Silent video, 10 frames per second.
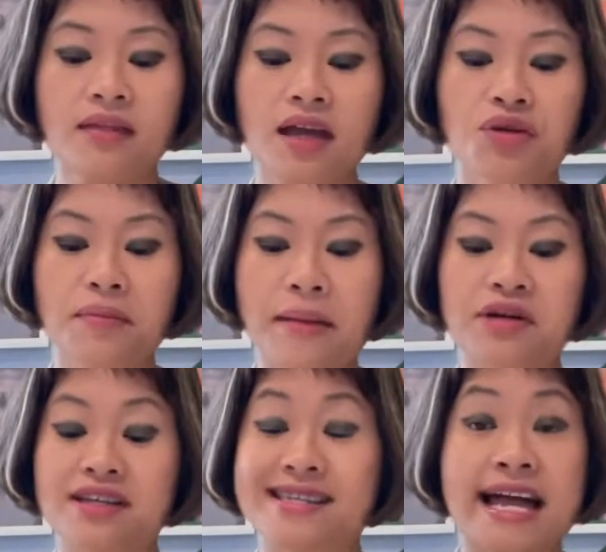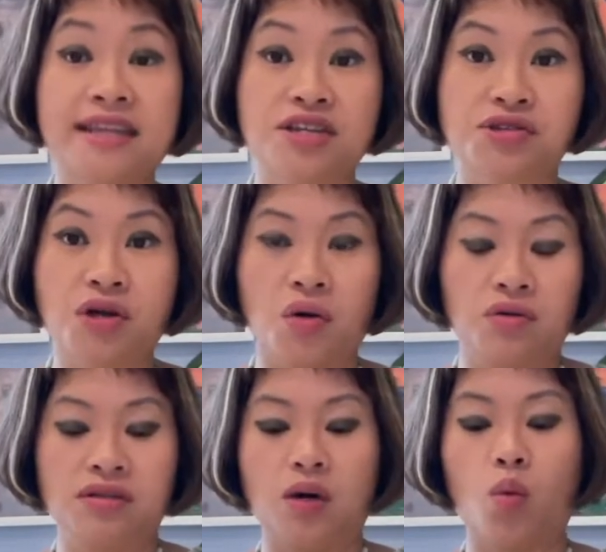remember, the center
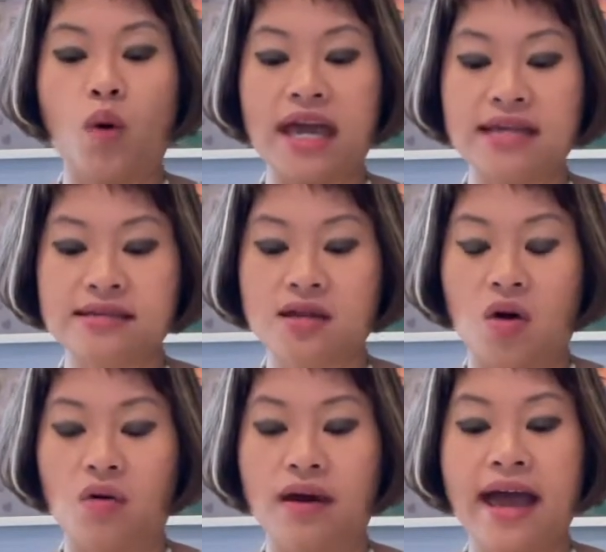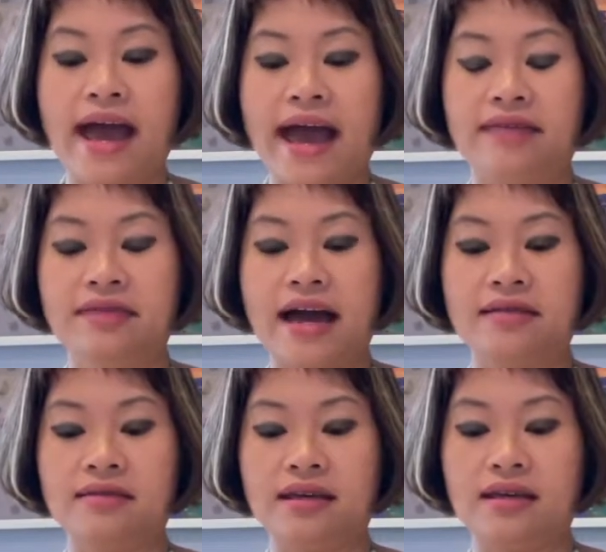stone, the way stone, and
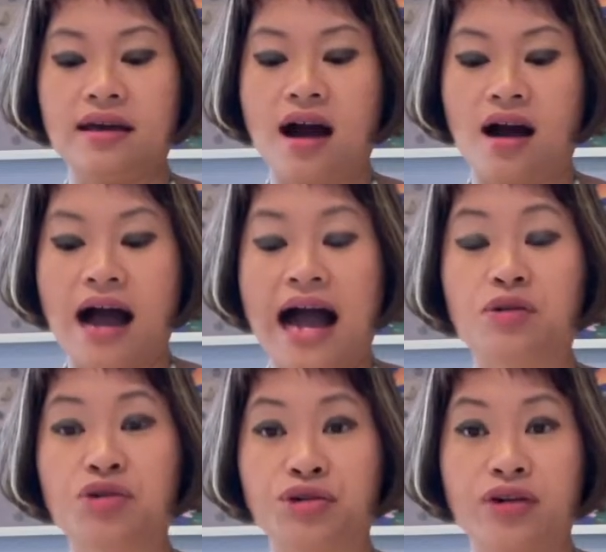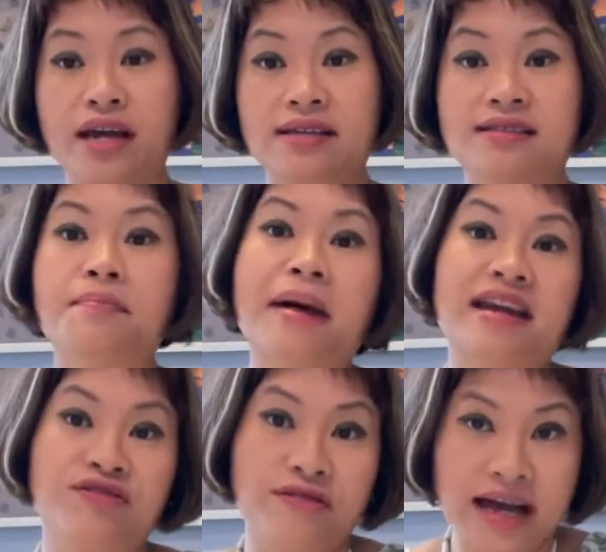then the outer is the
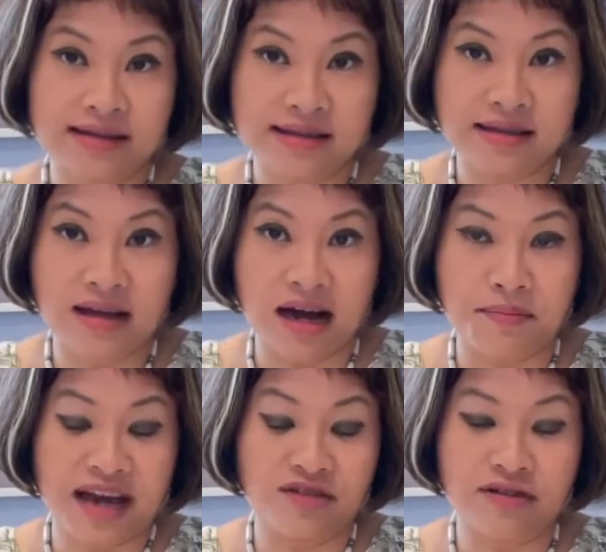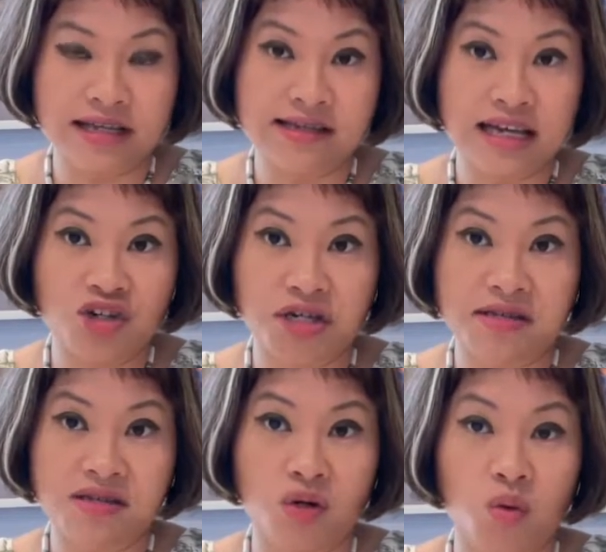
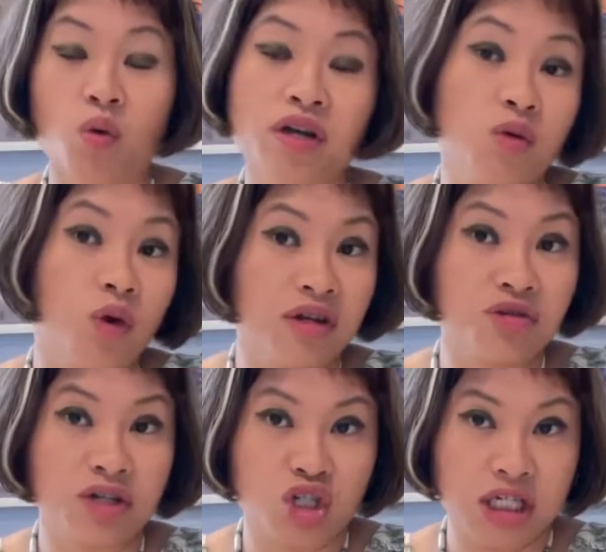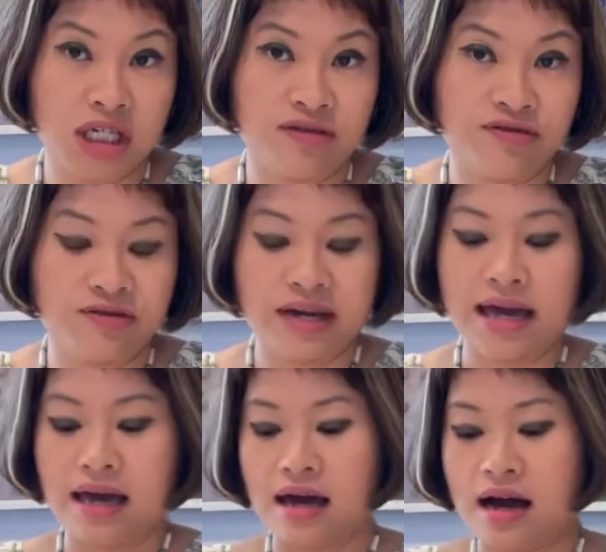manifestation stone, what you want to achieve.
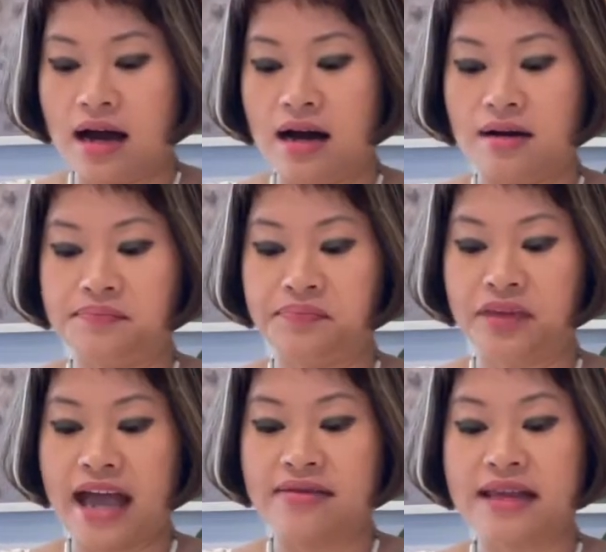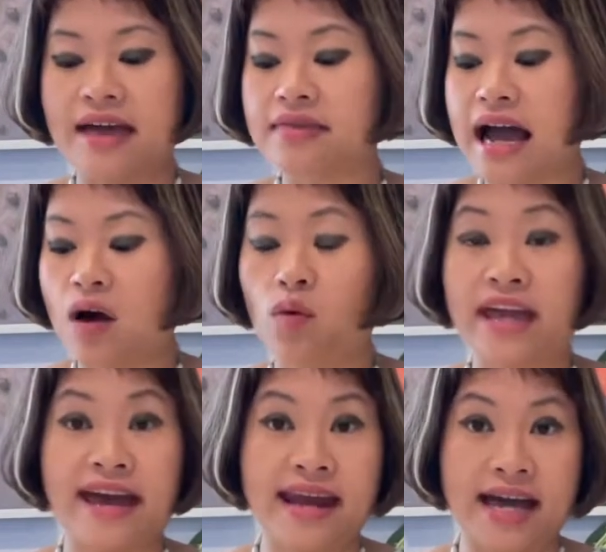And then now we
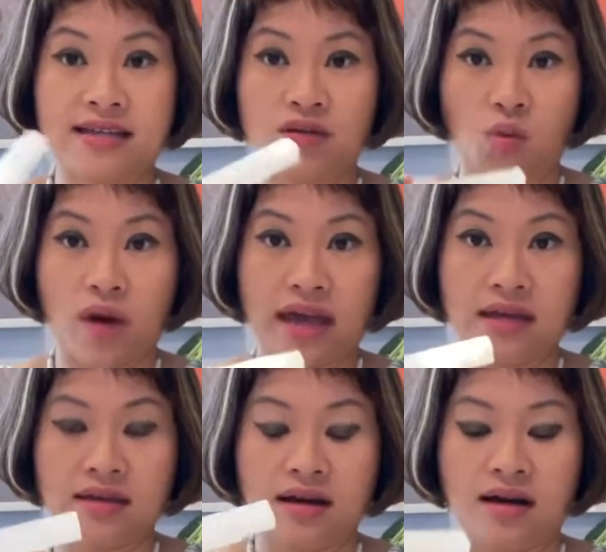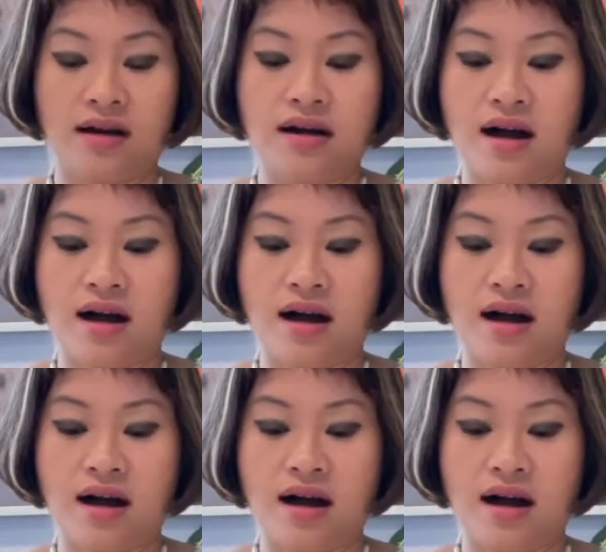can activate the